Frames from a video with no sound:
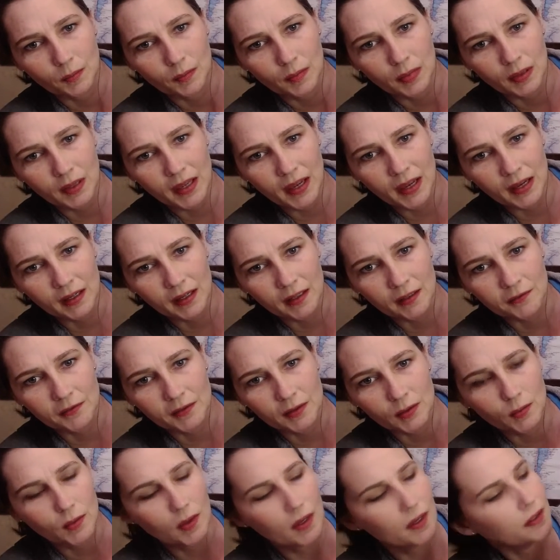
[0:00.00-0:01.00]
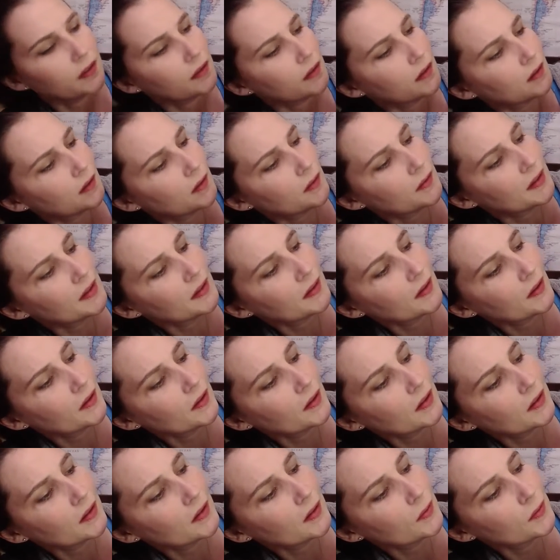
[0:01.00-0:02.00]
black if you want. Oh, that's
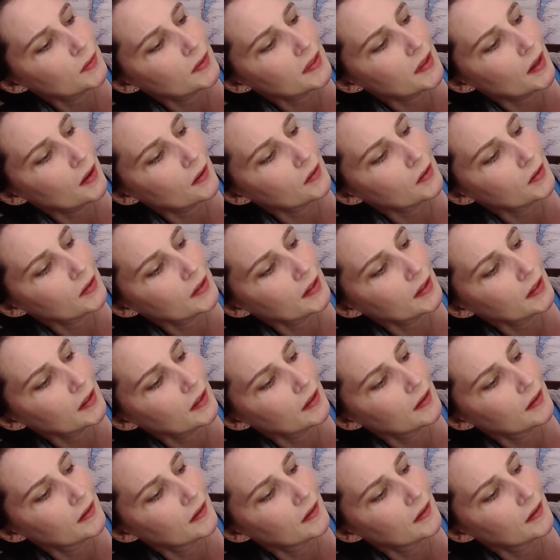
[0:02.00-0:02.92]
hard to do without looking.